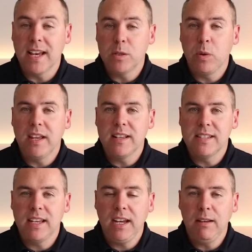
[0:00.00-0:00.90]
as we can
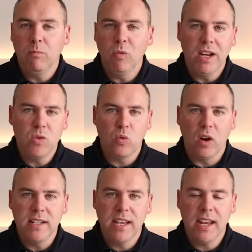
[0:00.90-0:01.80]
see, it's
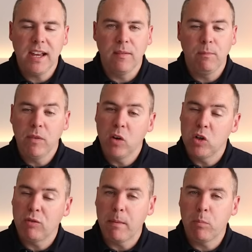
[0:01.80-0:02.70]
right here.
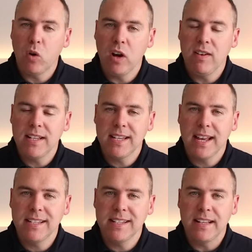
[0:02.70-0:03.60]
Under our private
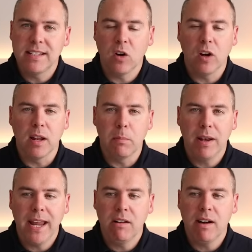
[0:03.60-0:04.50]
tasks inside of the
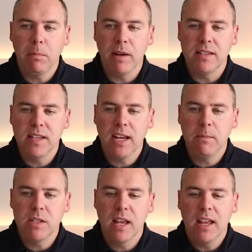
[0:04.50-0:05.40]
Planner app in
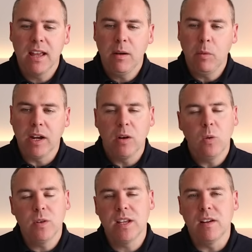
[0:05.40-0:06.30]
Teams, we can
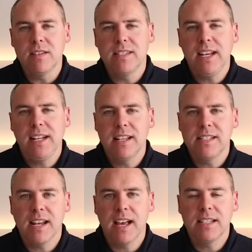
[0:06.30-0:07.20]
also see this
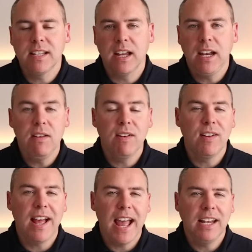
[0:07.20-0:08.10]
task and even
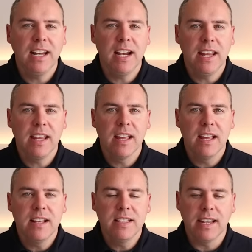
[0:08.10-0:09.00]
have a handy link
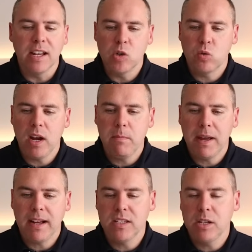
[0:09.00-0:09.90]
to get straight
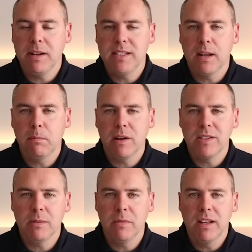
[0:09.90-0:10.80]
back to it at the
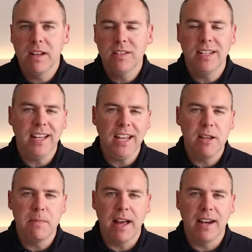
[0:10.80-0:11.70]
bottom to the
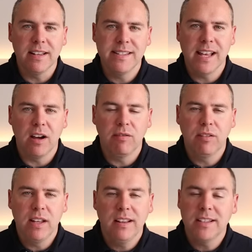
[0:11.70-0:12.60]
email itself.
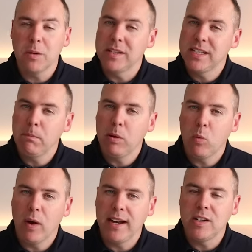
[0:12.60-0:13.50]
So a simple
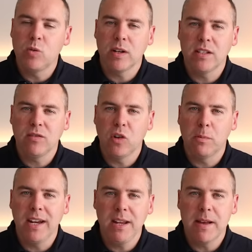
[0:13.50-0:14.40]
way to transform
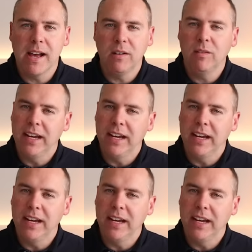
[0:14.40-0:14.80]
an email